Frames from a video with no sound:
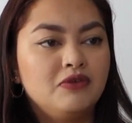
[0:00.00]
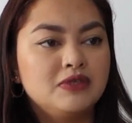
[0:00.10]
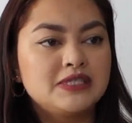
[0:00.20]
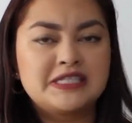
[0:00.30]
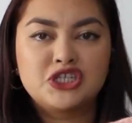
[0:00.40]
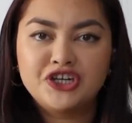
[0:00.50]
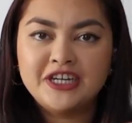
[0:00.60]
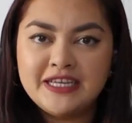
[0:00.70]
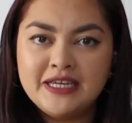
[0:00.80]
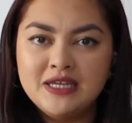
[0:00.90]

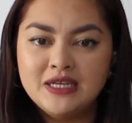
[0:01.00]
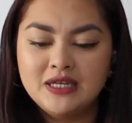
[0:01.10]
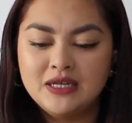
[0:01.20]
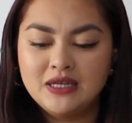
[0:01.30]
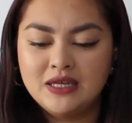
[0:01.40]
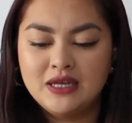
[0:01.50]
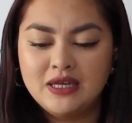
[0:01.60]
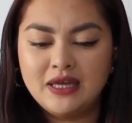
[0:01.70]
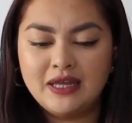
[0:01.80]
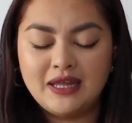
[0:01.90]
sturdy
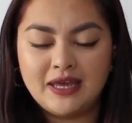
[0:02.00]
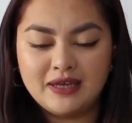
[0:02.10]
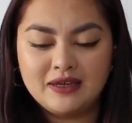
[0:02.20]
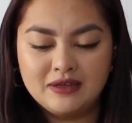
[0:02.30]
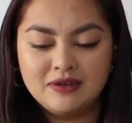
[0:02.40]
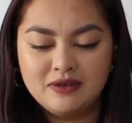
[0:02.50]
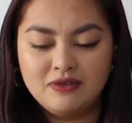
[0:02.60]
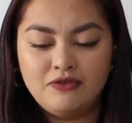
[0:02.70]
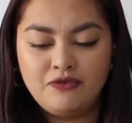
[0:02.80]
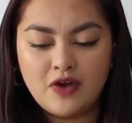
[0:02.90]
and like
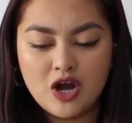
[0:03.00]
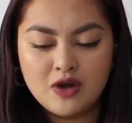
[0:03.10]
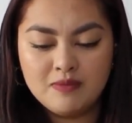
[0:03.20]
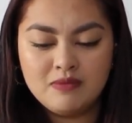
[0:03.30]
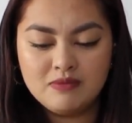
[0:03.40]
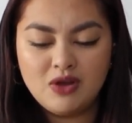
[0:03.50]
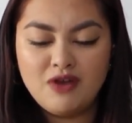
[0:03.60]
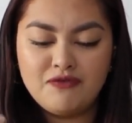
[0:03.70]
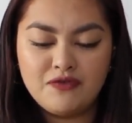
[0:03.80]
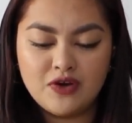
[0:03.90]
firm,
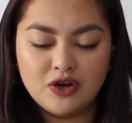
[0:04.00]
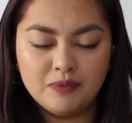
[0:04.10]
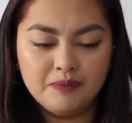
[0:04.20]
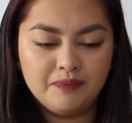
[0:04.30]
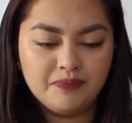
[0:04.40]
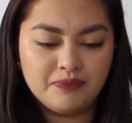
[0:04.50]
not firm,